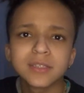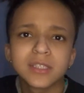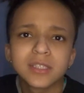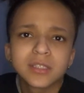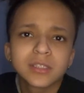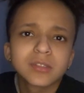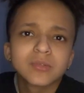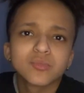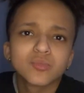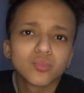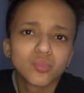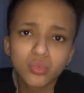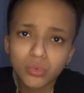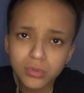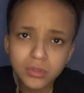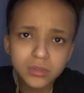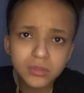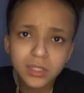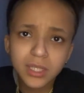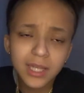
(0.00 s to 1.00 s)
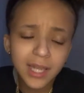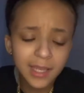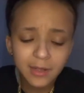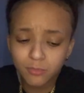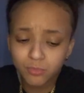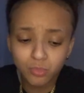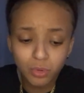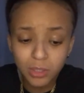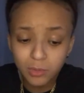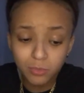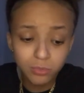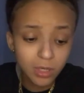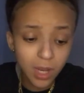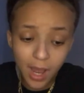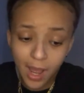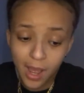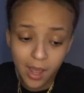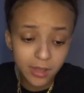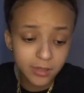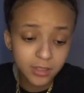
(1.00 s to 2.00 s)
just, what,
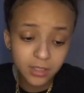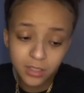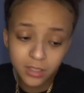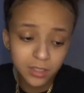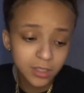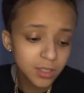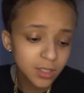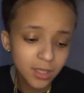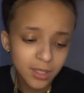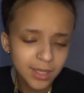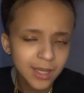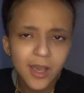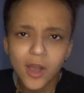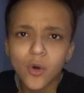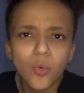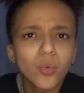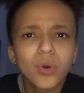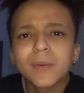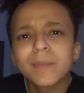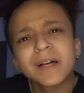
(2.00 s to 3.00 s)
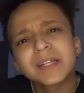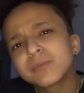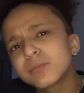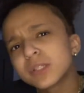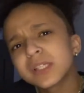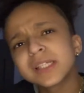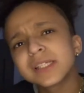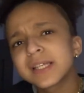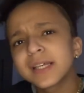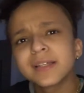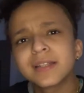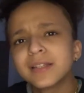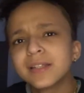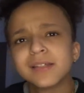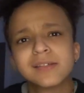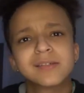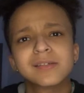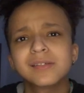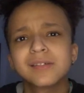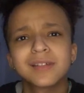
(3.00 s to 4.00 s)
what am I supposed to say to
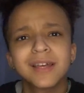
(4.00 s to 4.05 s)
this?